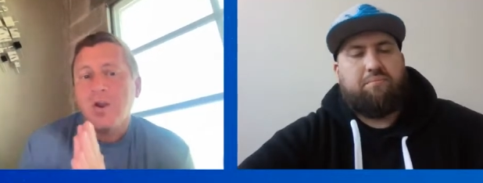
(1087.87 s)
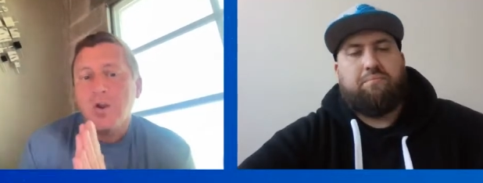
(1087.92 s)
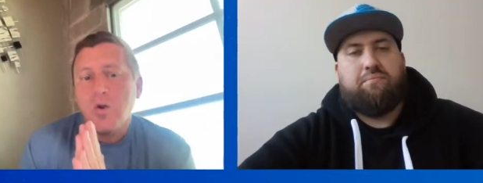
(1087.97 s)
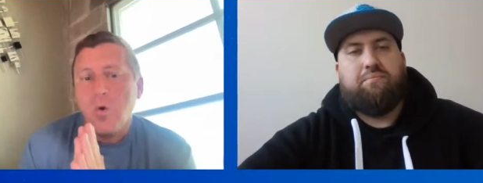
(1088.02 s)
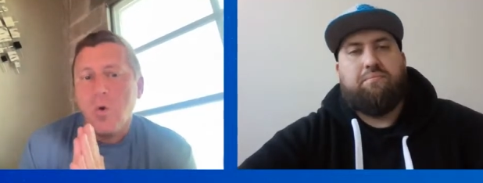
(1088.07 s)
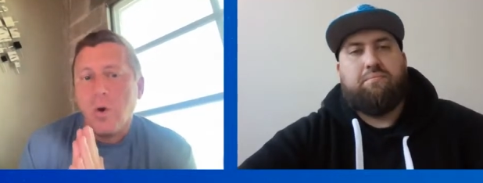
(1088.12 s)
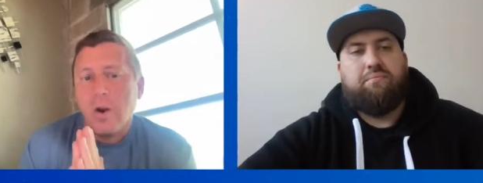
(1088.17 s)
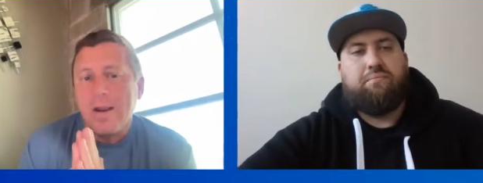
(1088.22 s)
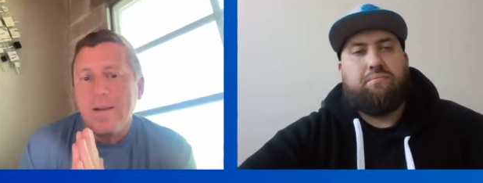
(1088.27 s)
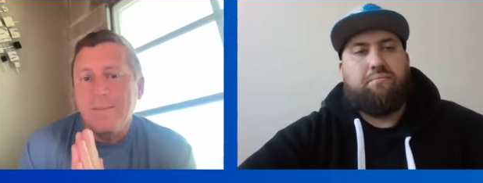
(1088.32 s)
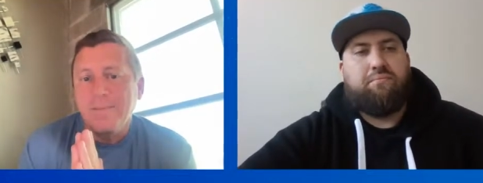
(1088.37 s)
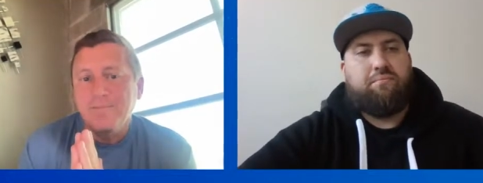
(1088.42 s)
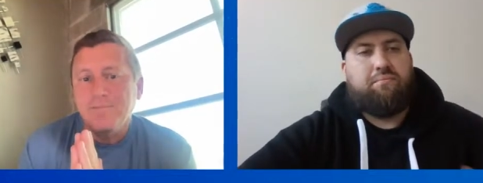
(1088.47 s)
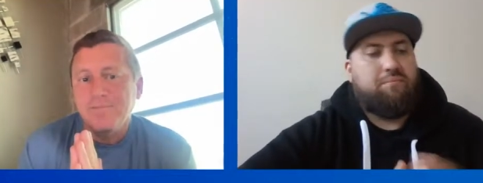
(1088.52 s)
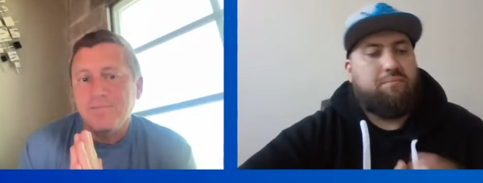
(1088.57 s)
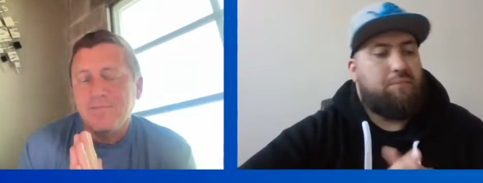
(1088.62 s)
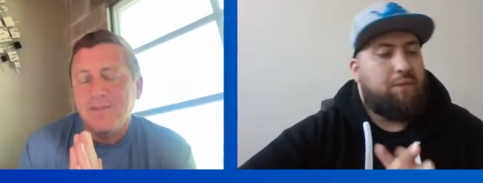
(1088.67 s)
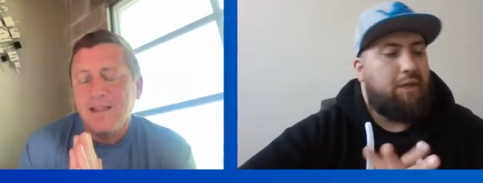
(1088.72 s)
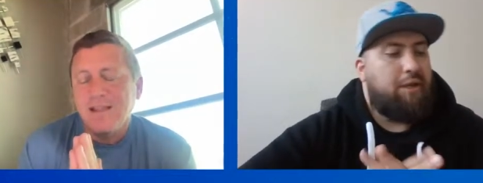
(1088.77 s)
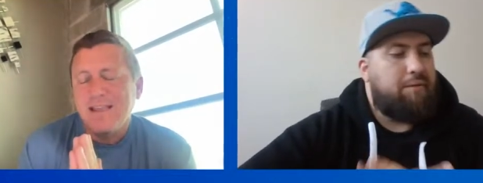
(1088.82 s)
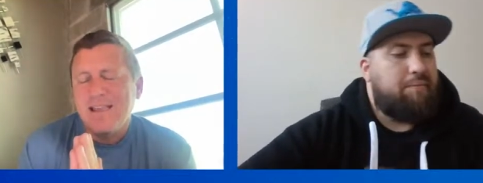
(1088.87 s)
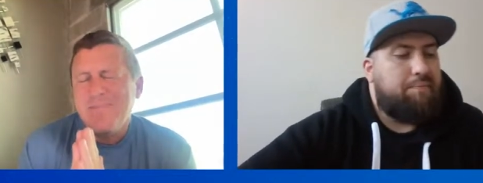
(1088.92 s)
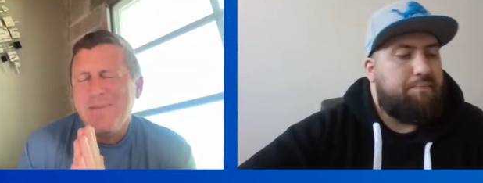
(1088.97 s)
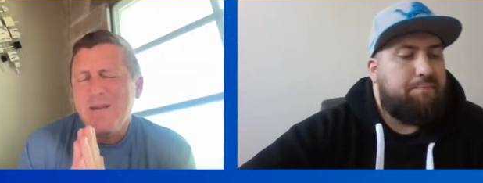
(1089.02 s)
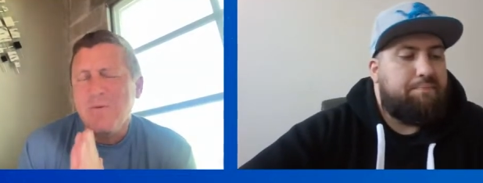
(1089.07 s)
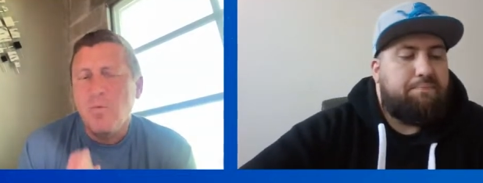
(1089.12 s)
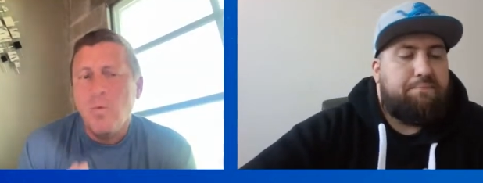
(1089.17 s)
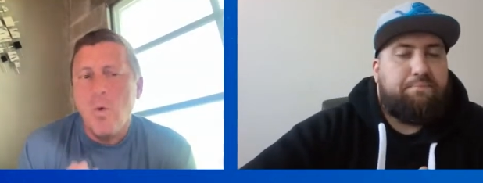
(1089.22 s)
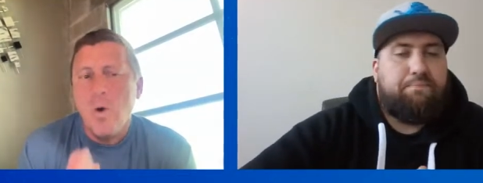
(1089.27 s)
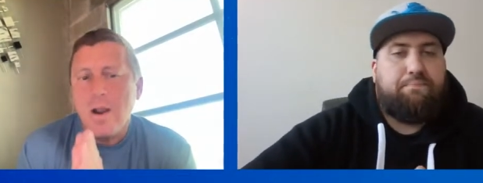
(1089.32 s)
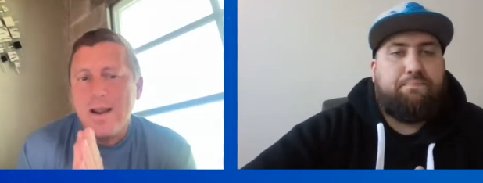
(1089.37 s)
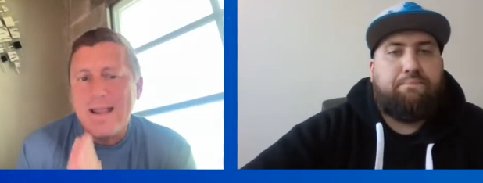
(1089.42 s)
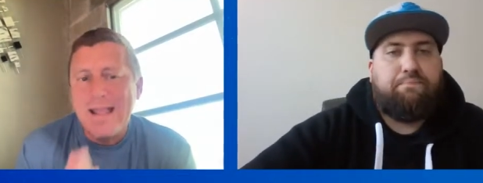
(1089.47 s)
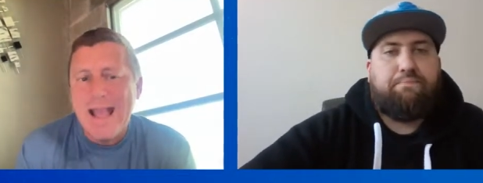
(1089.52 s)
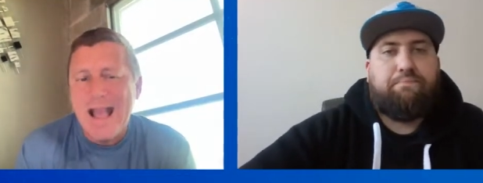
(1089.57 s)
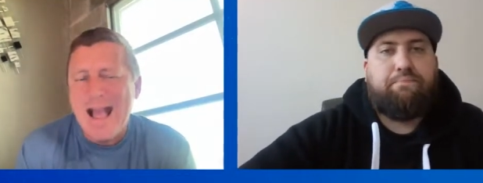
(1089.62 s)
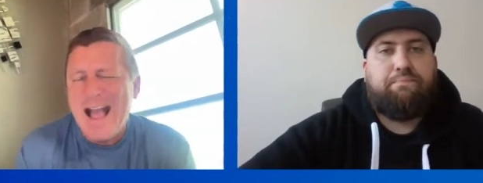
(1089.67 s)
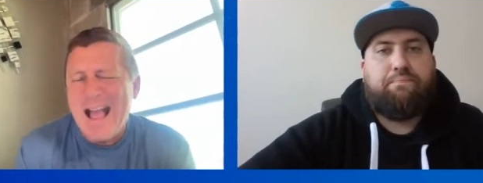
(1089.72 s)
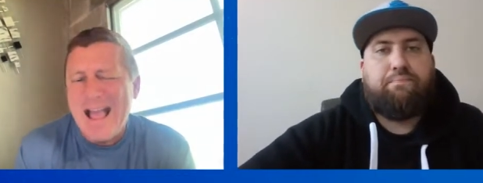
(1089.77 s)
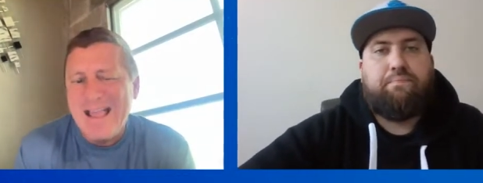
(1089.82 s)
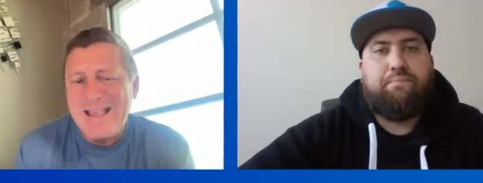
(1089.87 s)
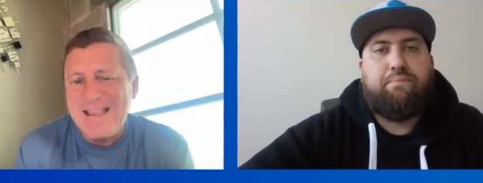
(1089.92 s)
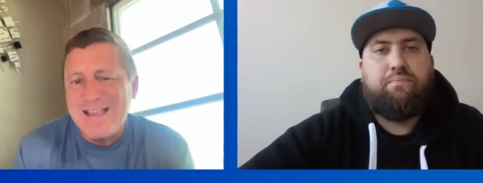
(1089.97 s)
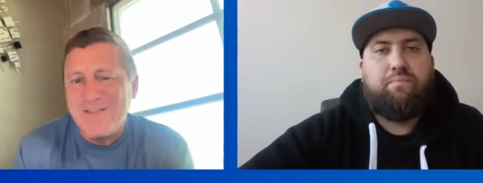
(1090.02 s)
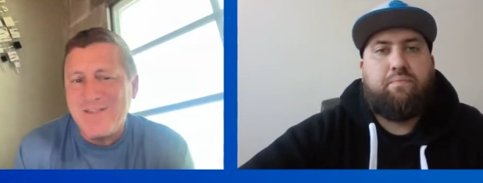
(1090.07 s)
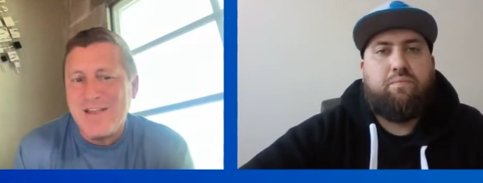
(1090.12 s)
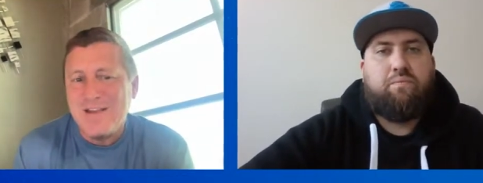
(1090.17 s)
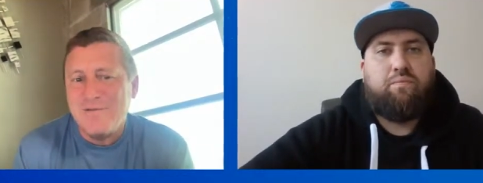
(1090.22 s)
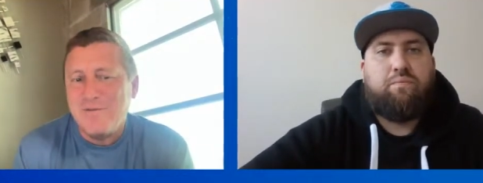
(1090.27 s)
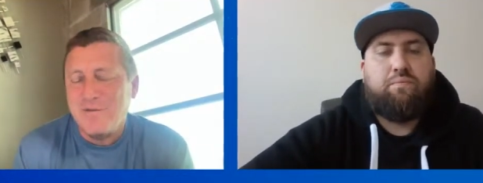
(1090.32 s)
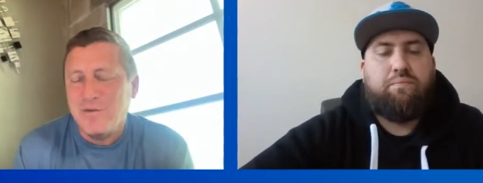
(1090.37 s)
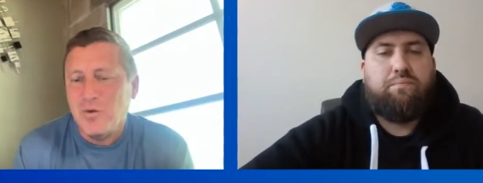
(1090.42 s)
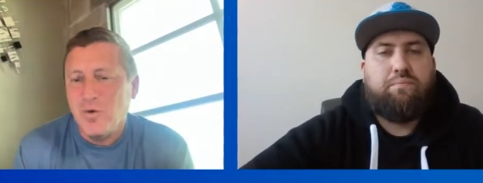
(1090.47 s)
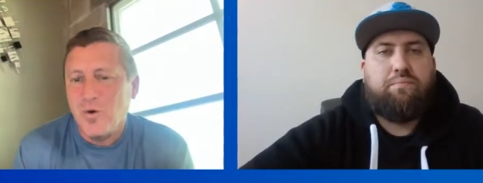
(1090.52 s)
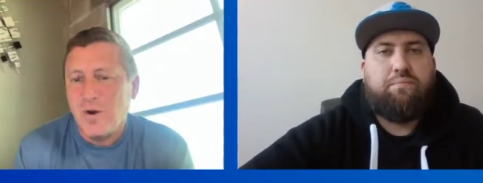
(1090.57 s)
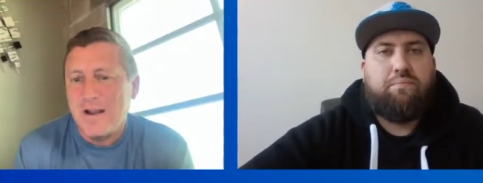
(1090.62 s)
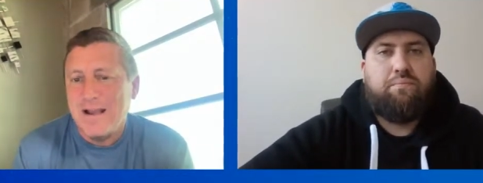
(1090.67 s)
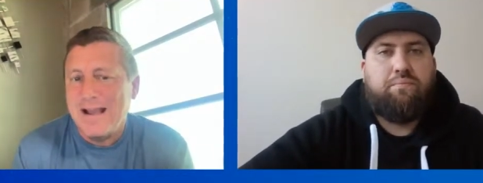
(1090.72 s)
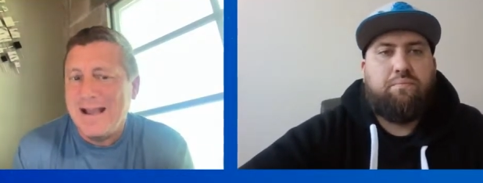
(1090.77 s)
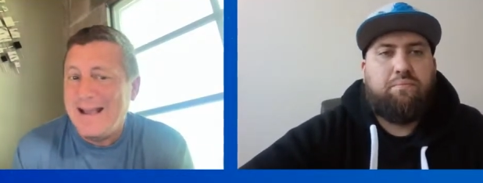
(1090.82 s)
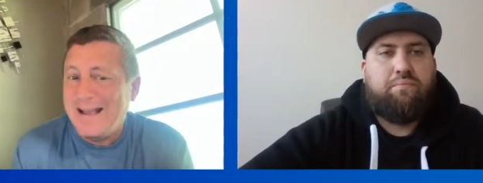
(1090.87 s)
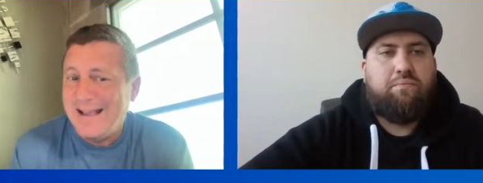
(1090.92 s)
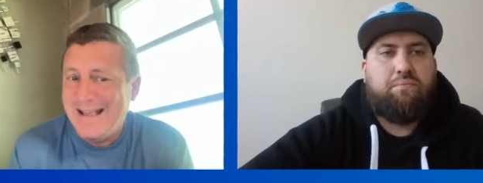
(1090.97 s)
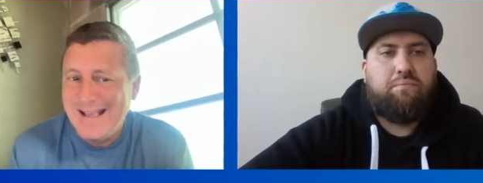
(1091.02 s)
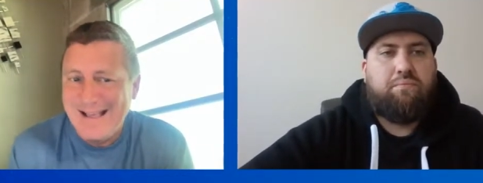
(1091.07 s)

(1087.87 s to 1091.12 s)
Speaker 1: Corey, yeah. Give me one guy you think Florida